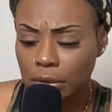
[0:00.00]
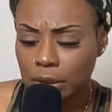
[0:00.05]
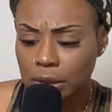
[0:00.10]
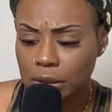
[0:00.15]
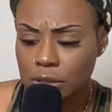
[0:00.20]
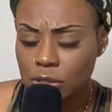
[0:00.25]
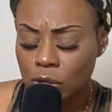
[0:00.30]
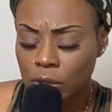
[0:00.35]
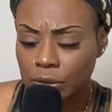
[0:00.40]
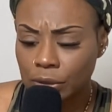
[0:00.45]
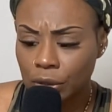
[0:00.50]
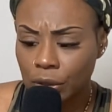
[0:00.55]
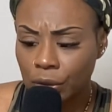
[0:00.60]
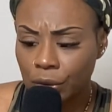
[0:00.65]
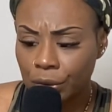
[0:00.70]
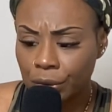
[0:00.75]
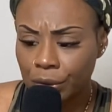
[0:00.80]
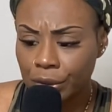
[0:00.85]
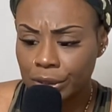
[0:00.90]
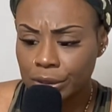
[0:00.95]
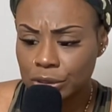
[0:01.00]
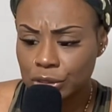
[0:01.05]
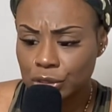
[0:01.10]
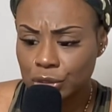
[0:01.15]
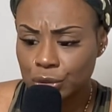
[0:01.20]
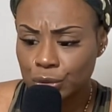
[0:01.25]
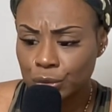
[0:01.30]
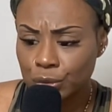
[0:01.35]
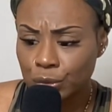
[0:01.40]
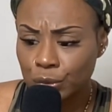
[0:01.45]
turned on
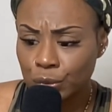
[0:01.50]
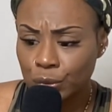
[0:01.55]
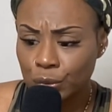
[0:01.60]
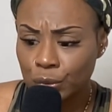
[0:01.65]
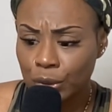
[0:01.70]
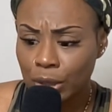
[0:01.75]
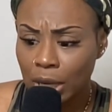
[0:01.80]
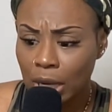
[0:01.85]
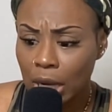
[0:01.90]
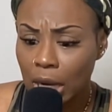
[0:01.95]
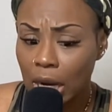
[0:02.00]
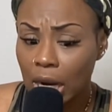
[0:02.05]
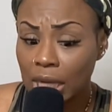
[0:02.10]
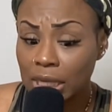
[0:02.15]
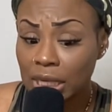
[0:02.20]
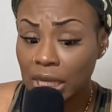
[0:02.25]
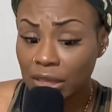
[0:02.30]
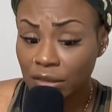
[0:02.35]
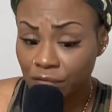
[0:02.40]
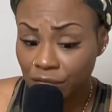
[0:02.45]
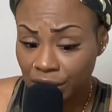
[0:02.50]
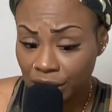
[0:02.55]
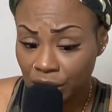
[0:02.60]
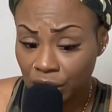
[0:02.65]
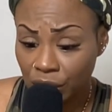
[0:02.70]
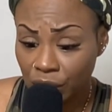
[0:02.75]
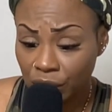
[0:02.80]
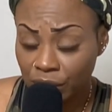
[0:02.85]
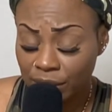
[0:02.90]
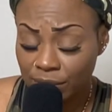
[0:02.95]
to another
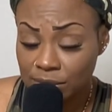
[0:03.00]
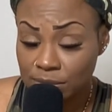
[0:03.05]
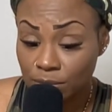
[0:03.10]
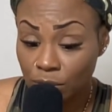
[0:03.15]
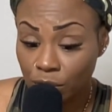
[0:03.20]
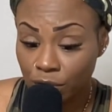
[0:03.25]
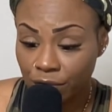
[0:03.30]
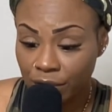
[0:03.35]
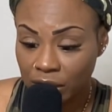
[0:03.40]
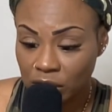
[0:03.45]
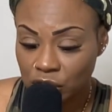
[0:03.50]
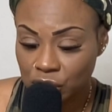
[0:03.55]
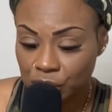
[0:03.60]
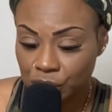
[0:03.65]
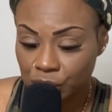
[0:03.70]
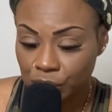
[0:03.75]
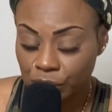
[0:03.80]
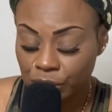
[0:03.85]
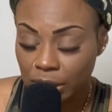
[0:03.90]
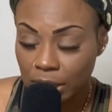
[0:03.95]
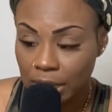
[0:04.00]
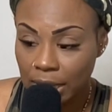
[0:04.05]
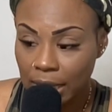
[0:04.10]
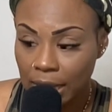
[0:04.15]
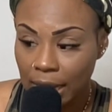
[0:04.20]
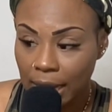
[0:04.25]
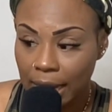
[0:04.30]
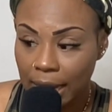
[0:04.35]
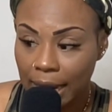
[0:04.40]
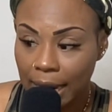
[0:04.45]
video that was motivational.
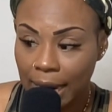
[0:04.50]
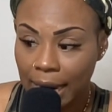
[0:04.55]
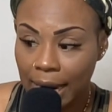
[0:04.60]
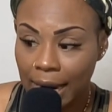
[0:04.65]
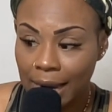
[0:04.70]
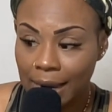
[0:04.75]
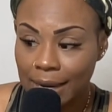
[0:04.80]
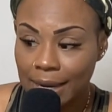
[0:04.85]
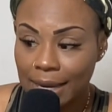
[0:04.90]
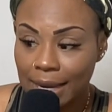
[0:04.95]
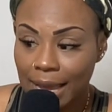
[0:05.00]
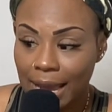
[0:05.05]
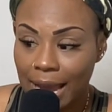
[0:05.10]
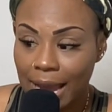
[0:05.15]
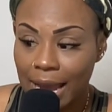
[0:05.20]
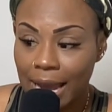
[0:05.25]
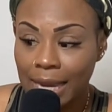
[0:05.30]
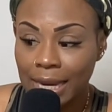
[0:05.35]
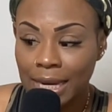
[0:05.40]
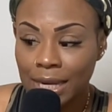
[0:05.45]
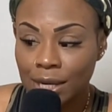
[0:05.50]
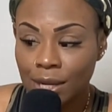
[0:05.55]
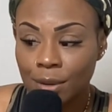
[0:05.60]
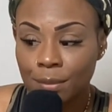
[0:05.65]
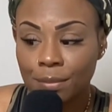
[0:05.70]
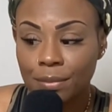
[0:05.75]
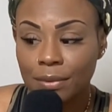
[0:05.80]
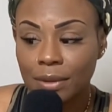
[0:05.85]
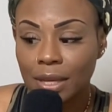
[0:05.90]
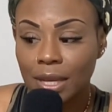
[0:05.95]
And I ended
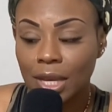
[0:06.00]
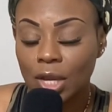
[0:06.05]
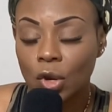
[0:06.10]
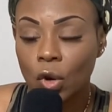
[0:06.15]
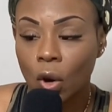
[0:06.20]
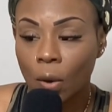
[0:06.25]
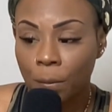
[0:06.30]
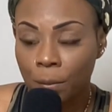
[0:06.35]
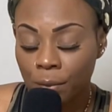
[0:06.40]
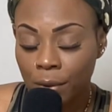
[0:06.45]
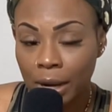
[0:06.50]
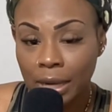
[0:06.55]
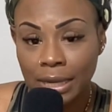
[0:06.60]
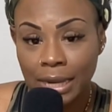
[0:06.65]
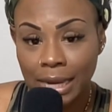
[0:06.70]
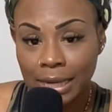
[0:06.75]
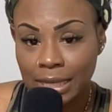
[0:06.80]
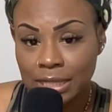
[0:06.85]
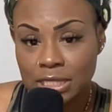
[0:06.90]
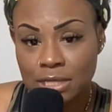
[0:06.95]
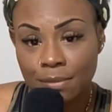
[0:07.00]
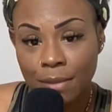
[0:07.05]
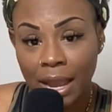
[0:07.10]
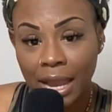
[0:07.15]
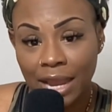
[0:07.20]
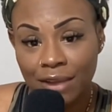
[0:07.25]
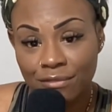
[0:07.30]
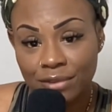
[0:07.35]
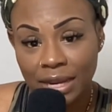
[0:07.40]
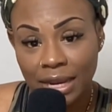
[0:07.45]
up incorporating that into my
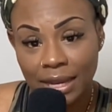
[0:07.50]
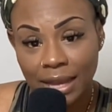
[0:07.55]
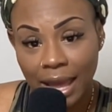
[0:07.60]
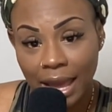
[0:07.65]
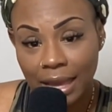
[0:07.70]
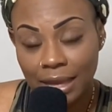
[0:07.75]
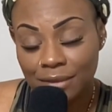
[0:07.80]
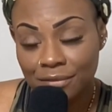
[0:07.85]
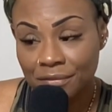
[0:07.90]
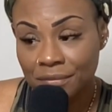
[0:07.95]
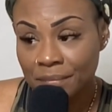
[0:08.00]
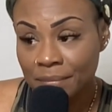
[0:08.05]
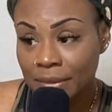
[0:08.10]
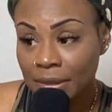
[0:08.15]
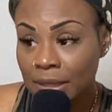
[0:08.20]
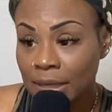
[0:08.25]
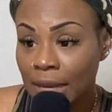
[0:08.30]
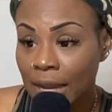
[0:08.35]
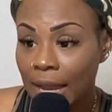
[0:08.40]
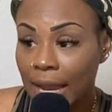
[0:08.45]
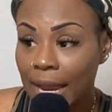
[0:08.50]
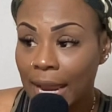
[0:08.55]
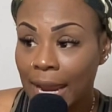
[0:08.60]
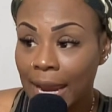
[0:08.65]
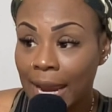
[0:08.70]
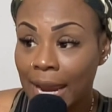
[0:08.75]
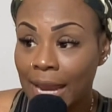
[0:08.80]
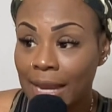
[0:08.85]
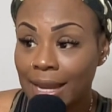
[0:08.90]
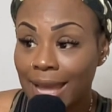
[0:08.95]
everyday life.
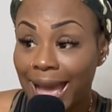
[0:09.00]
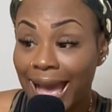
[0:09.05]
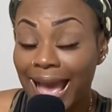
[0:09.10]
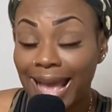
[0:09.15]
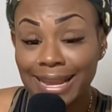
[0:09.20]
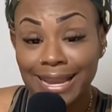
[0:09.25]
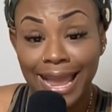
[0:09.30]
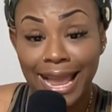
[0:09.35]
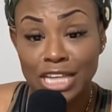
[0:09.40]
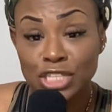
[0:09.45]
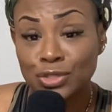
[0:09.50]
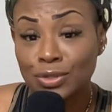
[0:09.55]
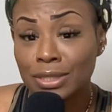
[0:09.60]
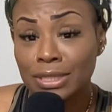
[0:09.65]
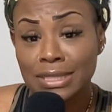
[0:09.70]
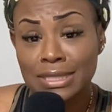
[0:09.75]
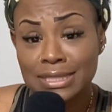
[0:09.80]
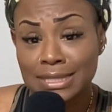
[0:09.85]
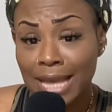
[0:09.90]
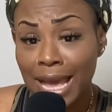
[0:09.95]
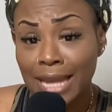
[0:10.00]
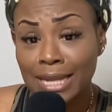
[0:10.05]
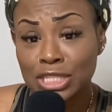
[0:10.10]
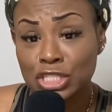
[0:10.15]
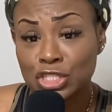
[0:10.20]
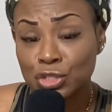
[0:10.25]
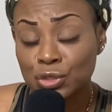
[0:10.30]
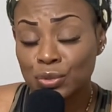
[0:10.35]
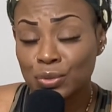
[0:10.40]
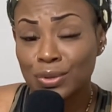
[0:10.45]
And I actually decided
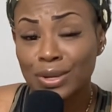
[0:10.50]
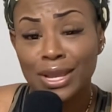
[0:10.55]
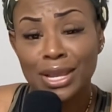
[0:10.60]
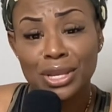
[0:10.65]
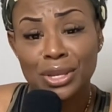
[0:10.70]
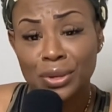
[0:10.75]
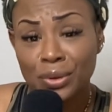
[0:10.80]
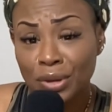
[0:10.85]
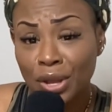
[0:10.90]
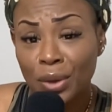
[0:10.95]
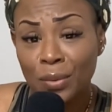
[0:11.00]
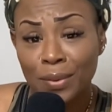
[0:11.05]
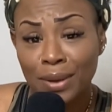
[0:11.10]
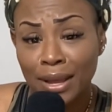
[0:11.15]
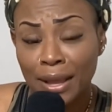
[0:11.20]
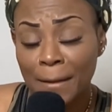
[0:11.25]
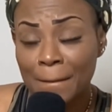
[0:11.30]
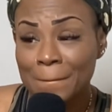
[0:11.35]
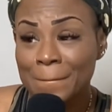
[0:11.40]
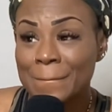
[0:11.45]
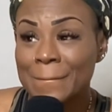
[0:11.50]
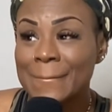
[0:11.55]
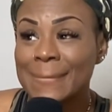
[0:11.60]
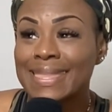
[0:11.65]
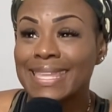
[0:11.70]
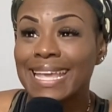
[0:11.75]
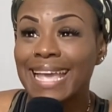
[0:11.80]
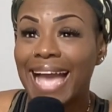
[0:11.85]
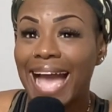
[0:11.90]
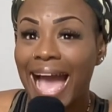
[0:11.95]
to, you know what?
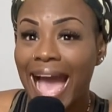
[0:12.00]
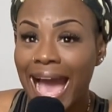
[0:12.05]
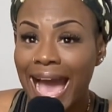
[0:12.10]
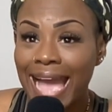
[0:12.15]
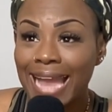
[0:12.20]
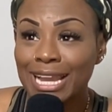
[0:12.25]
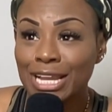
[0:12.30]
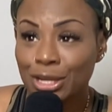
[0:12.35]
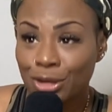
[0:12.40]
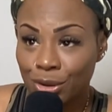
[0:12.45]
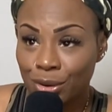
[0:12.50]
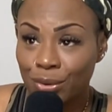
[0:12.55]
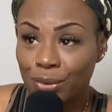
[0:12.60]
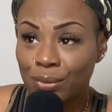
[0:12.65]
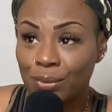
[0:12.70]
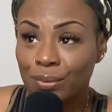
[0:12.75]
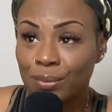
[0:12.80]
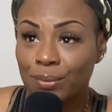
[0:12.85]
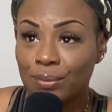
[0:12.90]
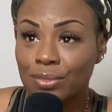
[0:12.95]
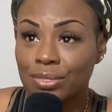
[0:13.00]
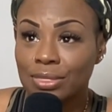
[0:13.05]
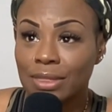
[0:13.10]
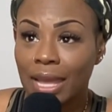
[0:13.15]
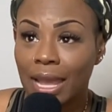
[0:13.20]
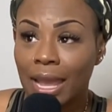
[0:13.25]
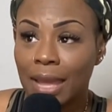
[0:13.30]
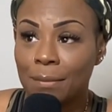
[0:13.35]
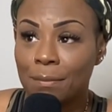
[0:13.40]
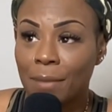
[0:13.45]
I know
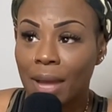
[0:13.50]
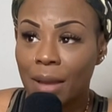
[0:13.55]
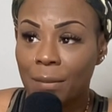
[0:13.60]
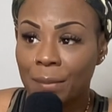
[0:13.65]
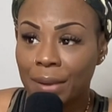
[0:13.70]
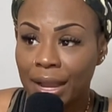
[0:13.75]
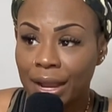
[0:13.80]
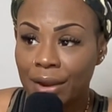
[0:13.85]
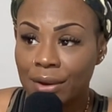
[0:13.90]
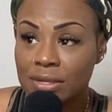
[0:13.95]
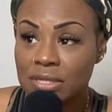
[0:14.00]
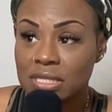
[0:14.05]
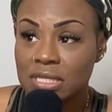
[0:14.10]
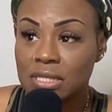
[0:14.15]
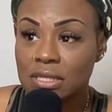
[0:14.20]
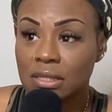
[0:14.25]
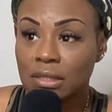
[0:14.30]
that my parents